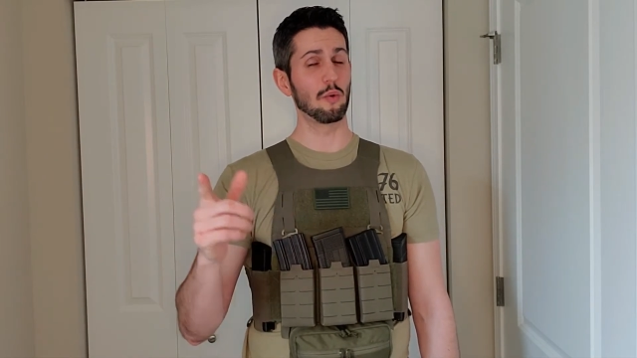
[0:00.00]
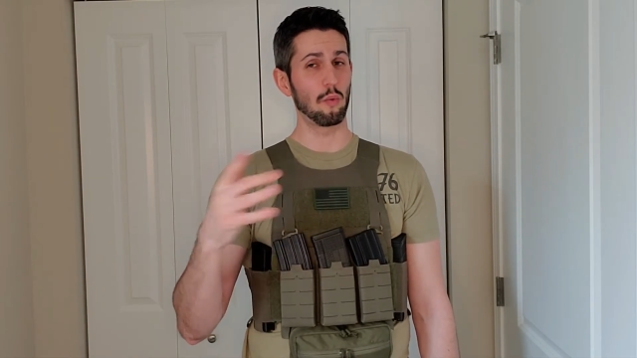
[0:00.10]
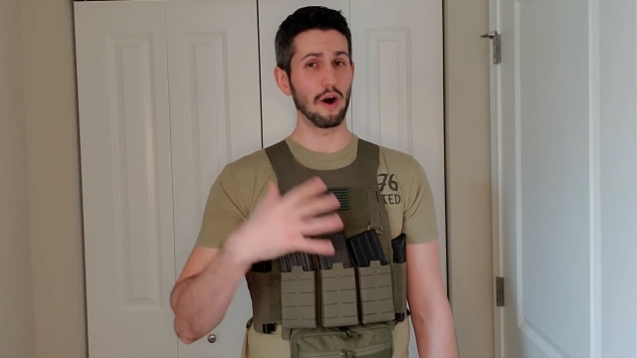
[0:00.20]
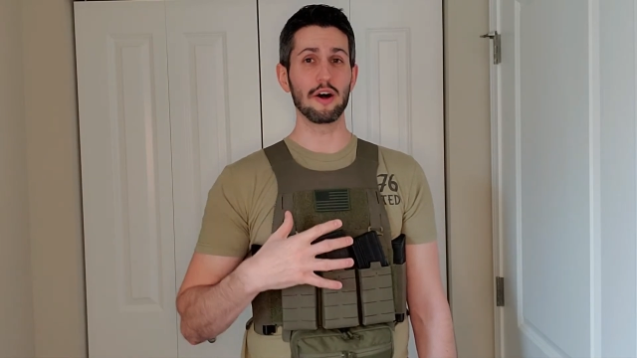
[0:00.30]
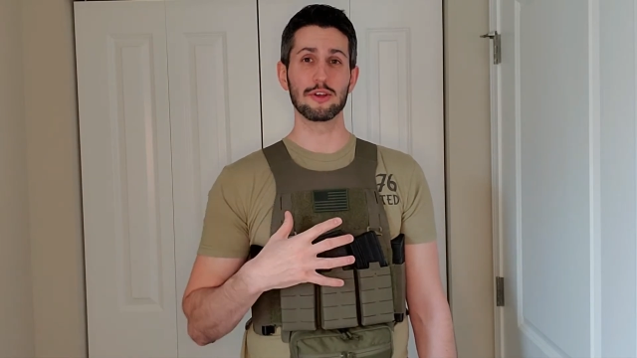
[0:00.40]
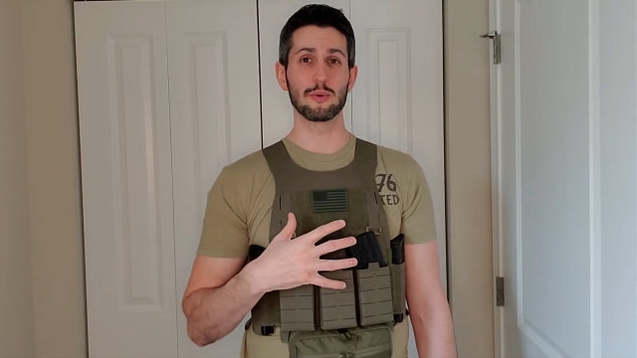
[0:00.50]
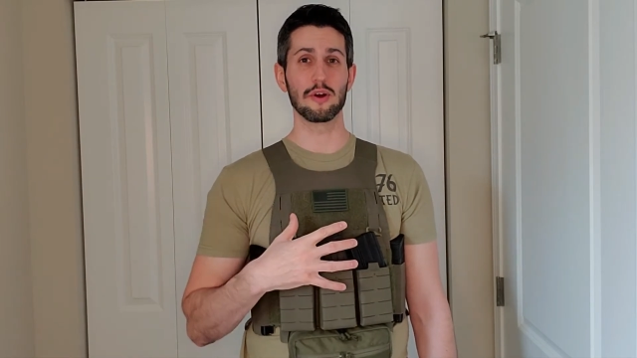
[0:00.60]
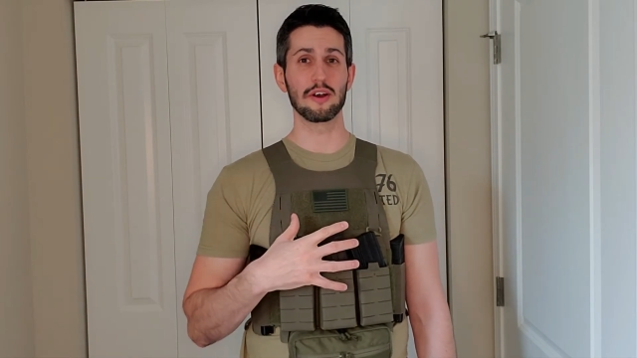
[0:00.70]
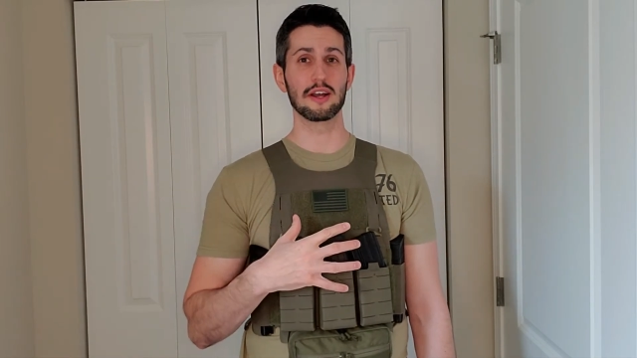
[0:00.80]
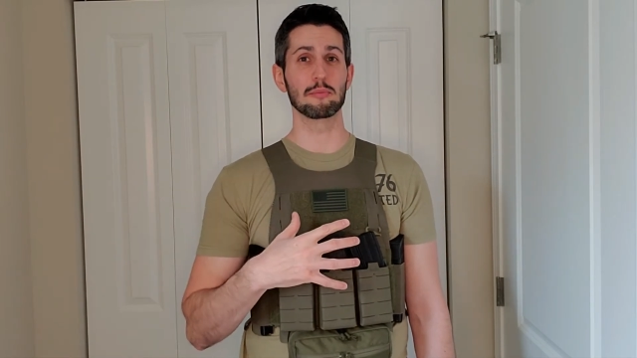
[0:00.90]
while you're
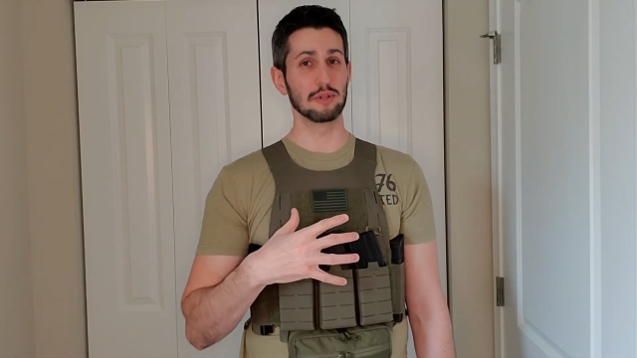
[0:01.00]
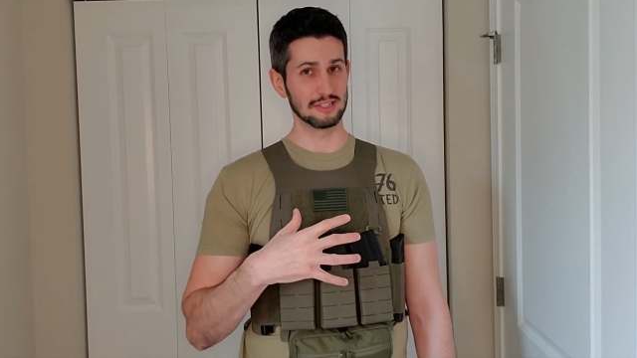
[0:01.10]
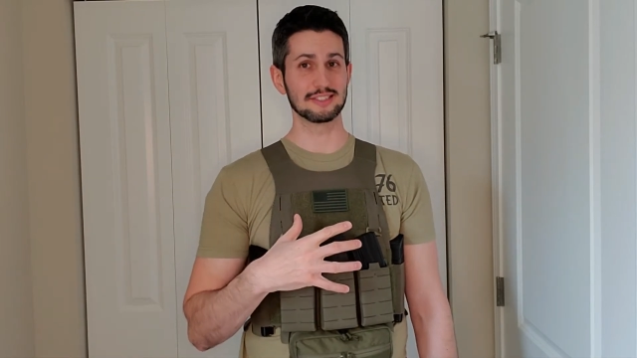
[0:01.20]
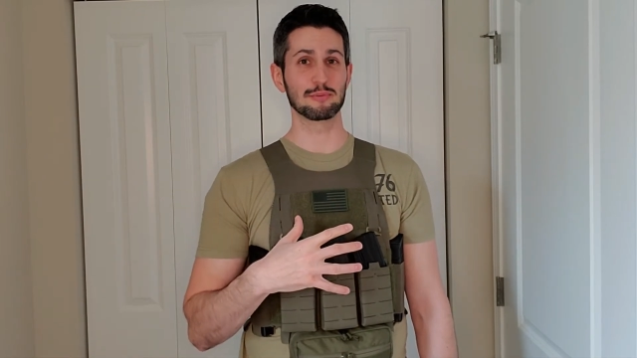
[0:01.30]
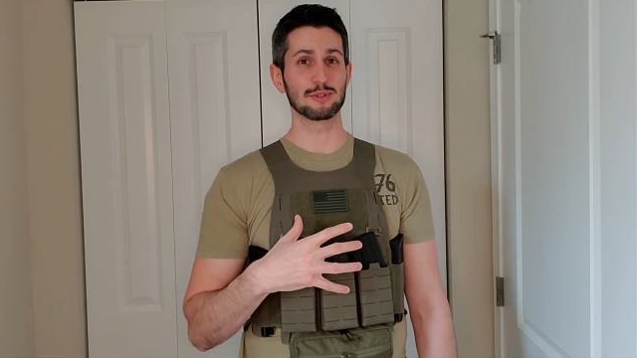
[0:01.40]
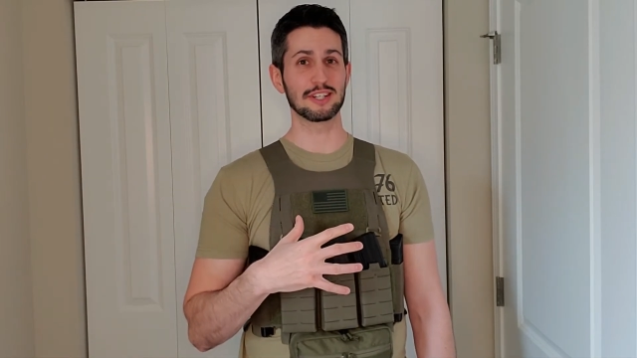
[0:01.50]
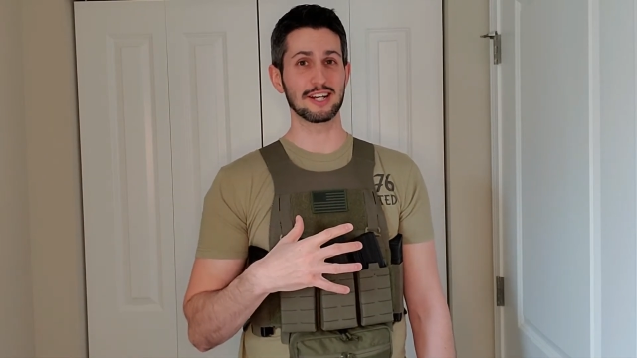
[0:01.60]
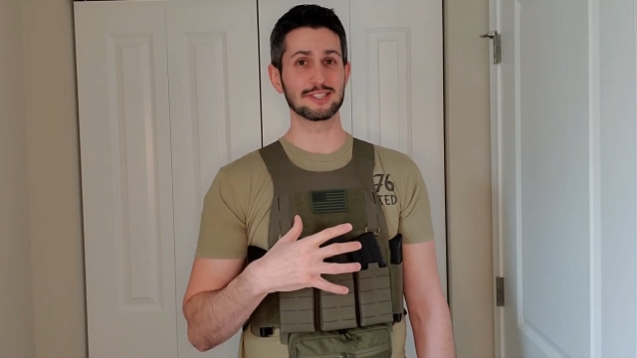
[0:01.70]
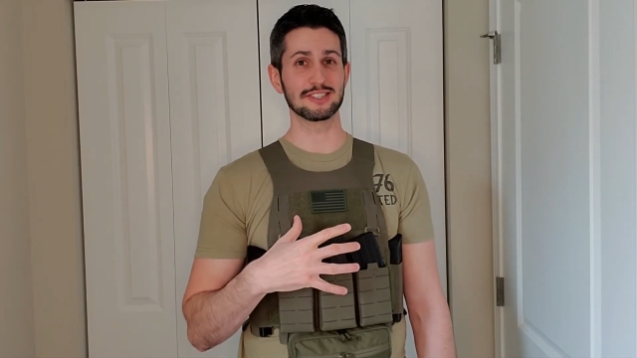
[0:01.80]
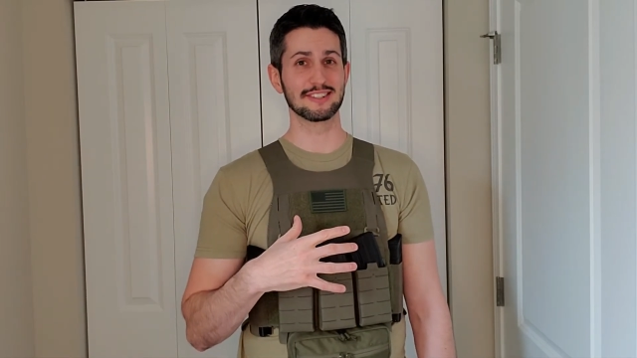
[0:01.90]
wearing ballistic
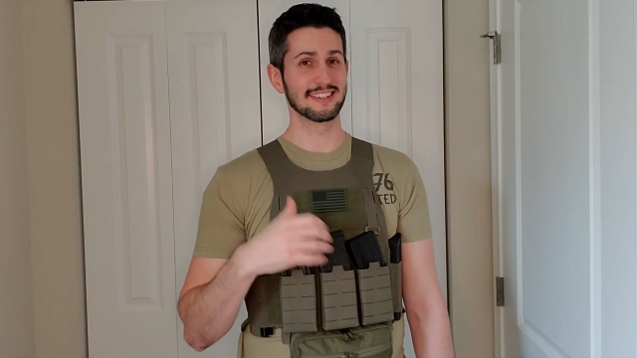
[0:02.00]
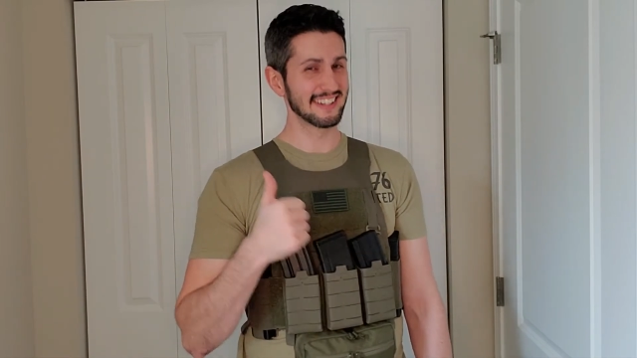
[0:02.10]
protection.